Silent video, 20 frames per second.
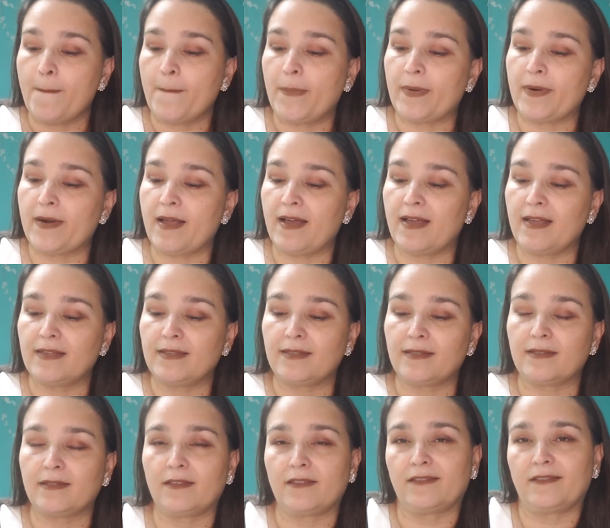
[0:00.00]

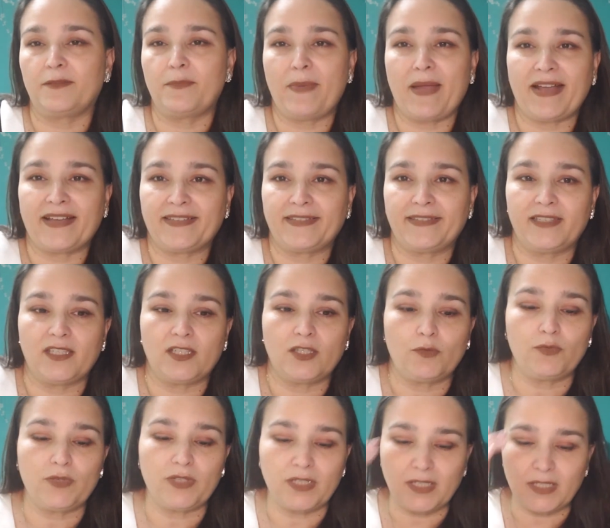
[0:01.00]
plus the backstitch,
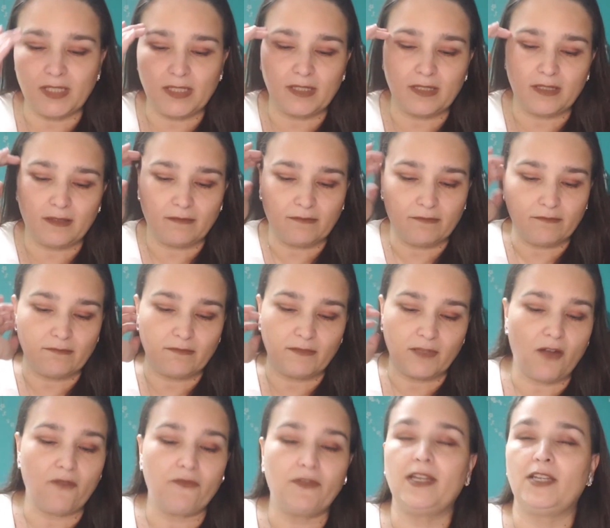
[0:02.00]
which is
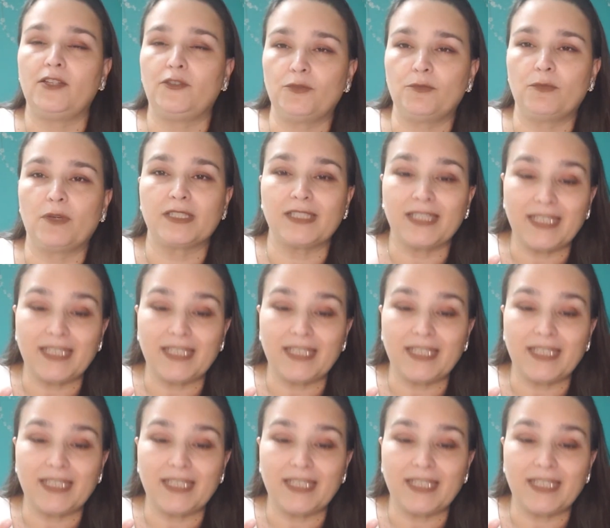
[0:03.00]
not really too much.